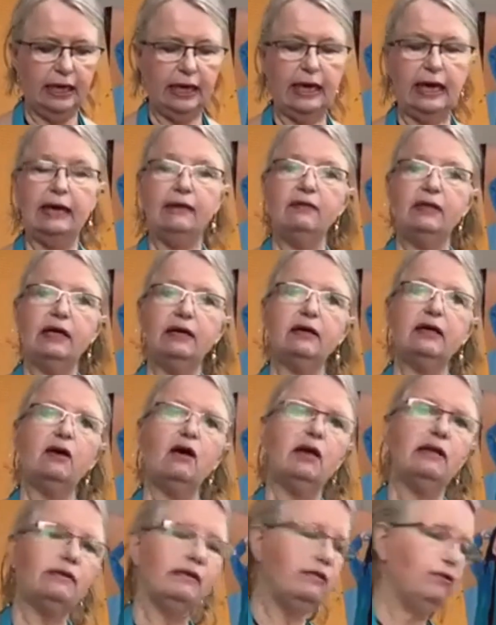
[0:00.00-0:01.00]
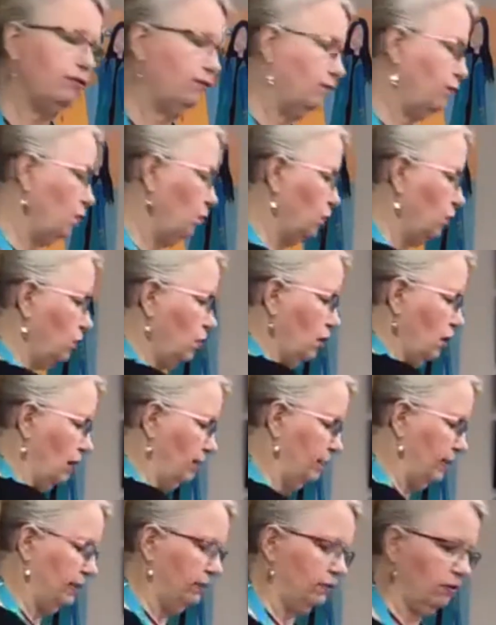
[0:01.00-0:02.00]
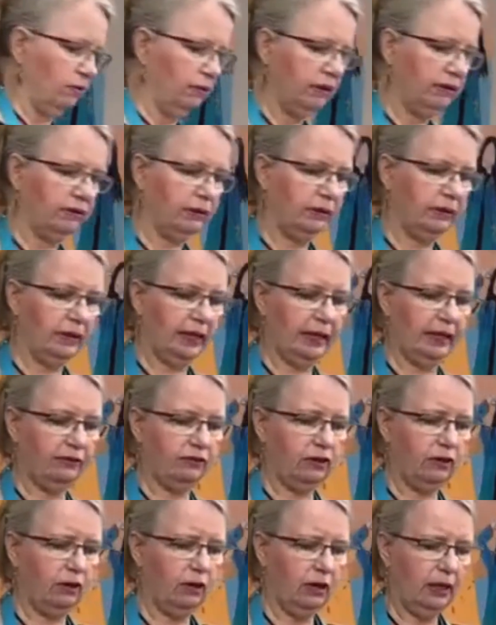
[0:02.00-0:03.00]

and then got this photocopied. So it's laser,